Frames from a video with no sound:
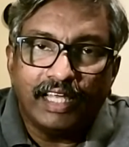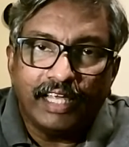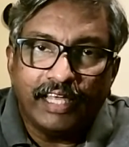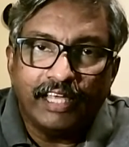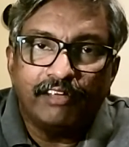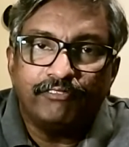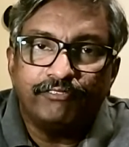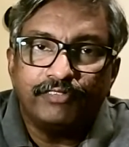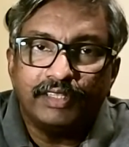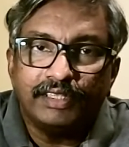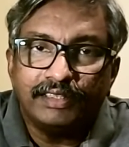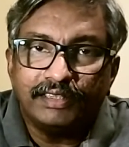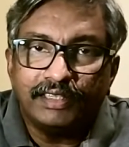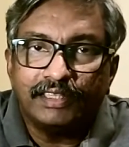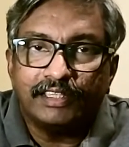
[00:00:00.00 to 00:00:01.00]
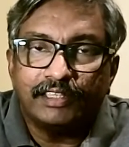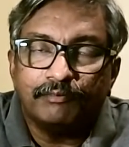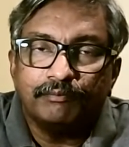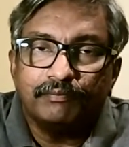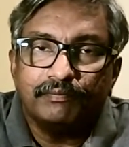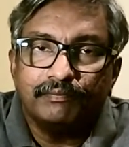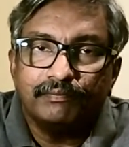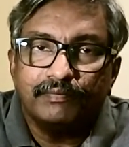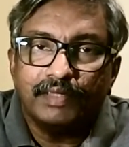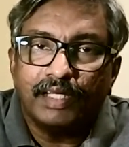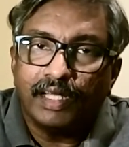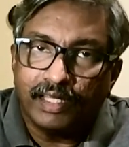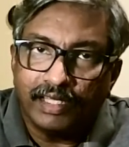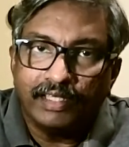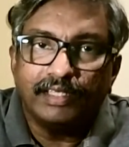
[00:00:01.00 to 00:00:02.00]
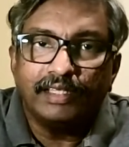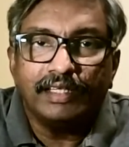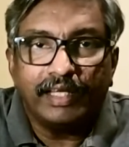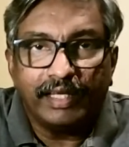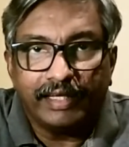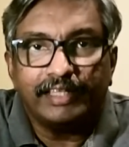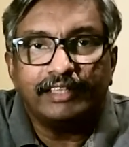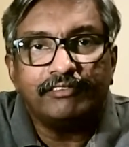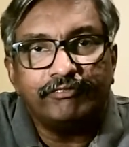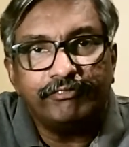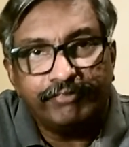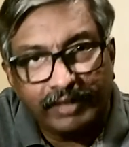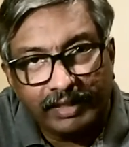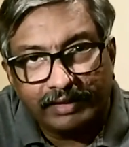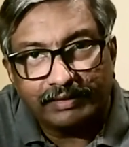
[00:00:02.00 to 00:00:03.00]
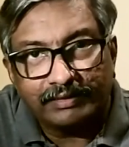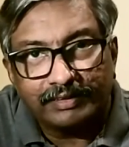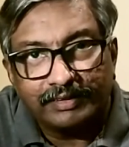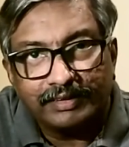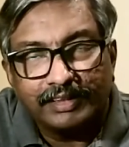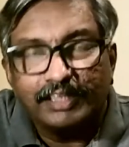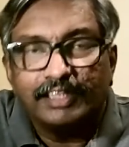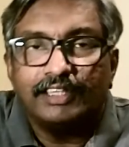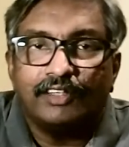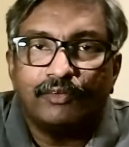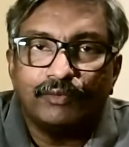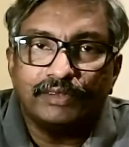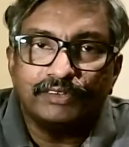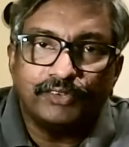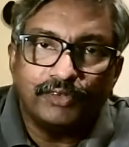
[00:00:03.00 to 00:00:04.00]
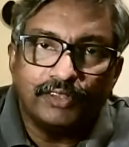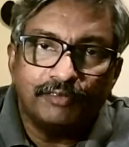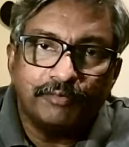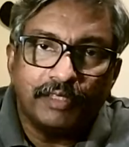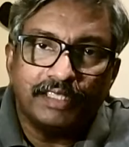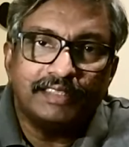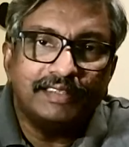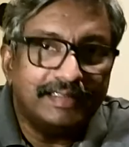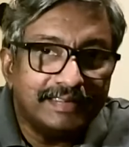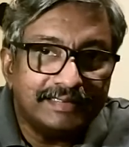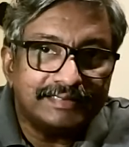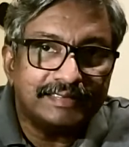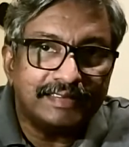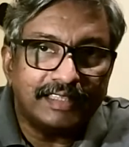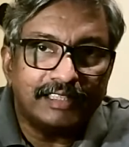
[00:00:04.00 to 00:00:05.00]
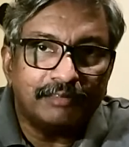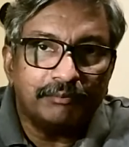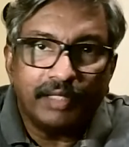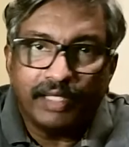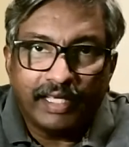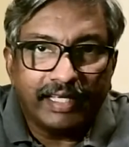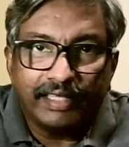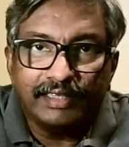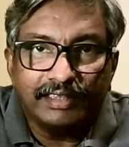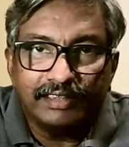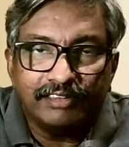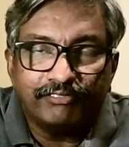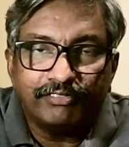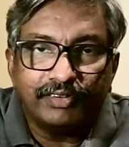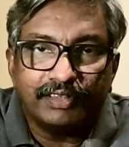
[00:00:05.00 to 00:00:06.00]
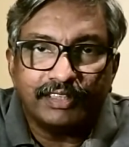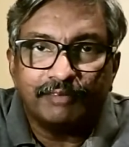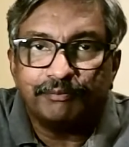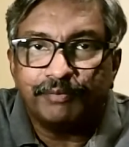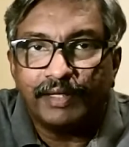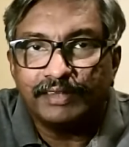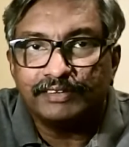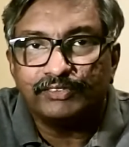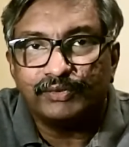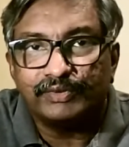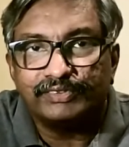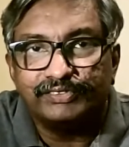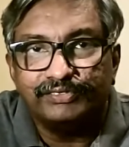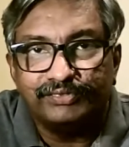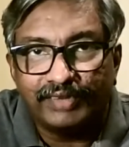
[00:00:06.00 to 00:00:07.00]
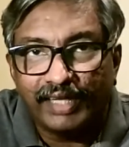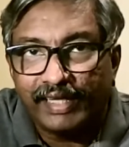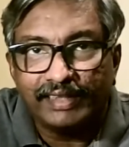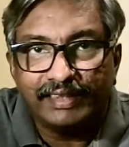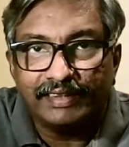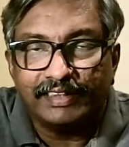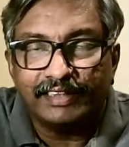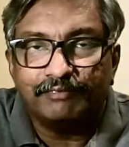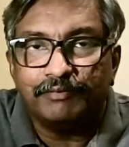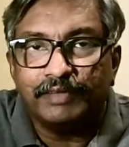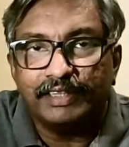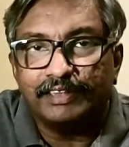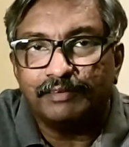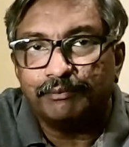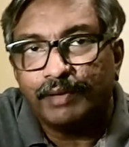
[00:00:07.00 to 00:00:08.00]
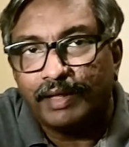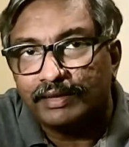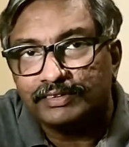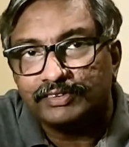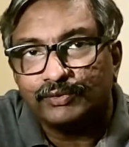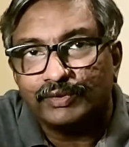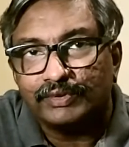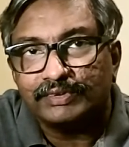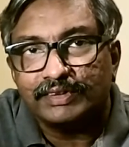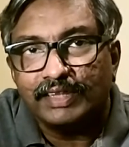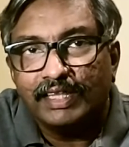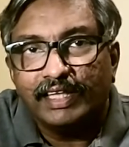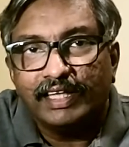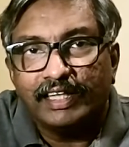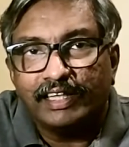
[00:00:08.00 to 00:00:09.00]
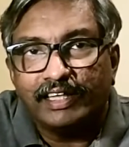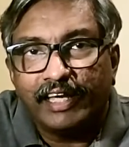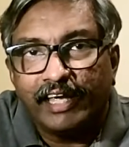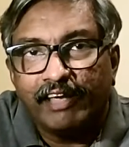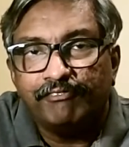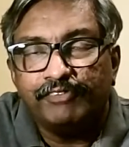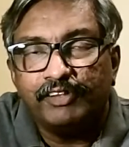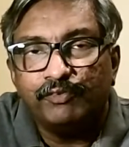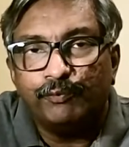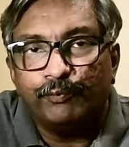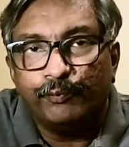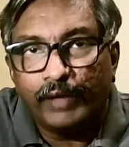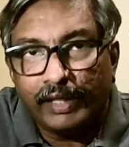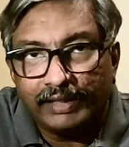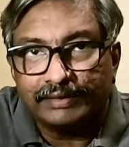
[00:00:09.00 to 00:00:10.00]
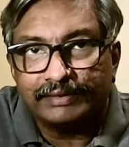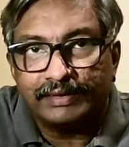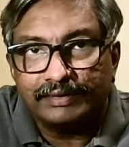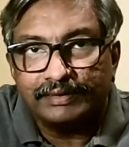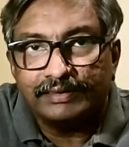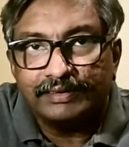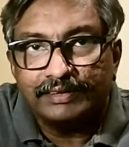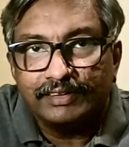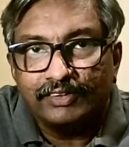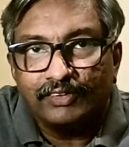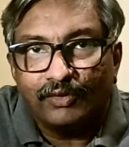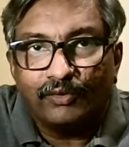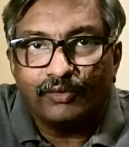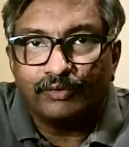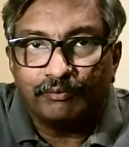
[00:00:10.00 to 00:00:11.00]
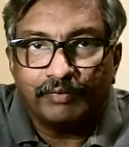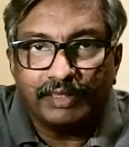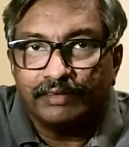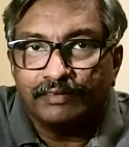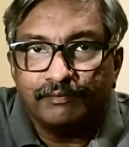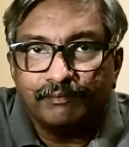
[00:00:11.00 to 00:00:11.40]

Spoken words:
Every time I had failed. Now, what's going to make this time any different? The past was dragging at me. The past was a heavy weight on me.